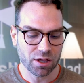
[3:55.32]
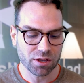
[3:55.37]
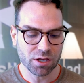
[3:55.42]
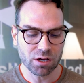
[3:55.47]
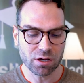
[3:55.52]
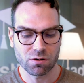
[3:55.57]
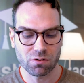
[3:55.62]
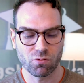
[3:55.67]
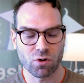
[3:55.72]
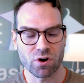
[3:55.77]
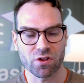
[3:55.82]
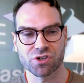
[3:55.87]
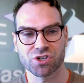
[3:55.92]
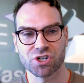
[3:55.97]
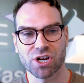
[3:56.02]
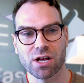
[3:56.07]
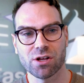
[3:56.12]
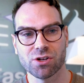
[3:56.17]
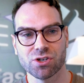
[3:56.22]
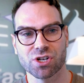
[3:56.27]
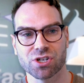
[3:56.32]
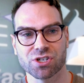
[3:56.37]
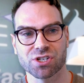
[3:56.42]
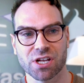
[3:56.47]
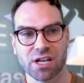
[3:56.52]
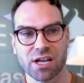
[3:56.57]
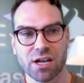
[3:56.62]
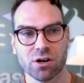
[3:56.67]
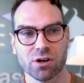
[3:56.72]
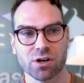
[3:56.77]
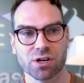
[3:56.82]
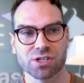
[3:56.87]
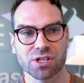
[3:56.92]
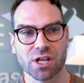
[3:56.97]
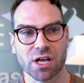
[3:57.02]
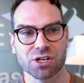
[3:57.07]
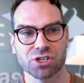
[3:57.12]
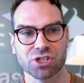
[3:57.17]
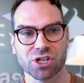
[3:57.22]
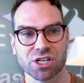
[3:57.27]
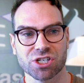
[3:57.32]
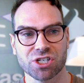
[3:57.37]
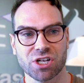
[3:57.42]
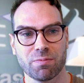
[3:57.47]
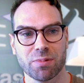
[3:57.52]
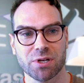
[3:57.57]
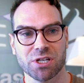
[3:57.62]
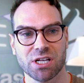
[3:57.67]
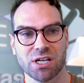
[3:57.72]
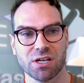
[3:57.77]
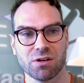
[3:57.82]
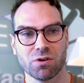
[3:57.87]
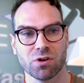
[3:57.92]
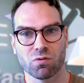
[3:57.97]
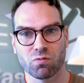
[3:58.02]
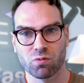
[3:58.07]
think one of the challenges here is that ChatGPT